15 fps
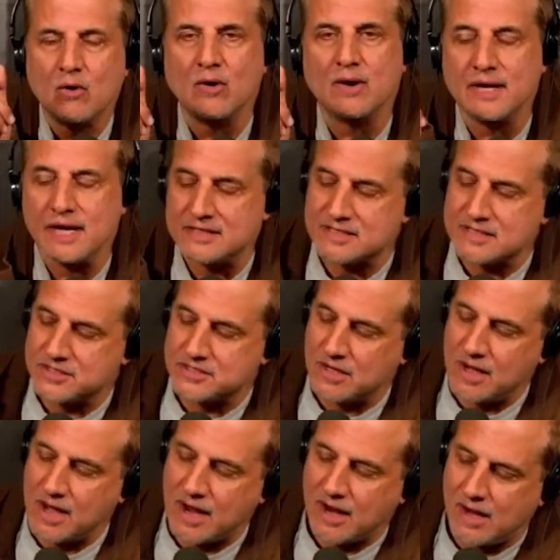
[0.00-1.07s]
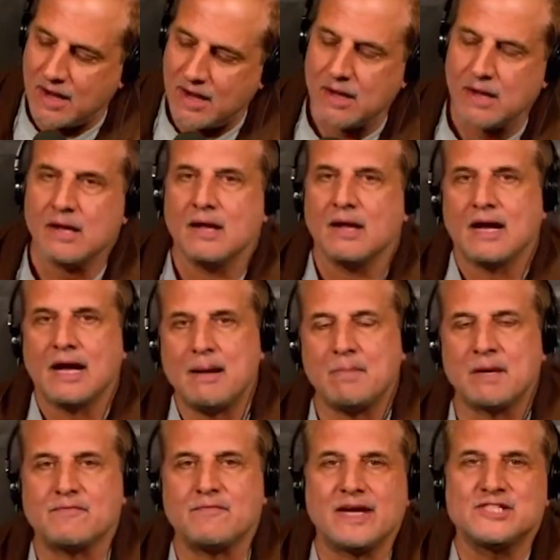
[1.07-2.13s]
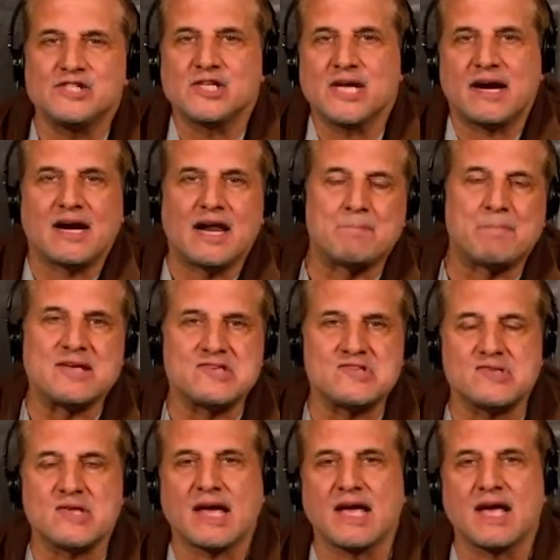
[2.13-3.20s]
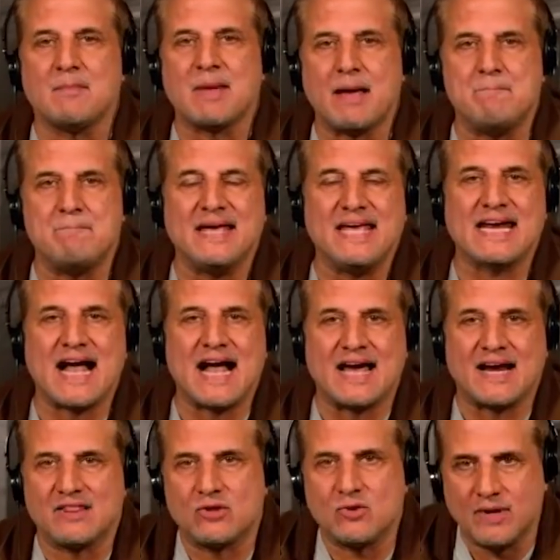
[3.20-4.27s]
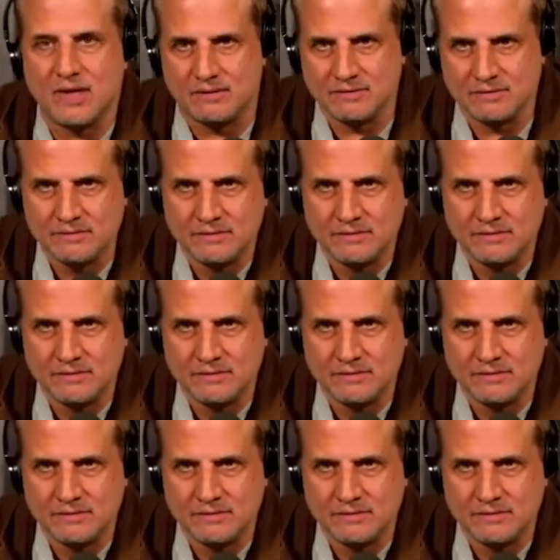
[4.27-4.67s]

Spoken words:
Oh, it needs to talk. How about if I shut it up by sticking my peanut into it?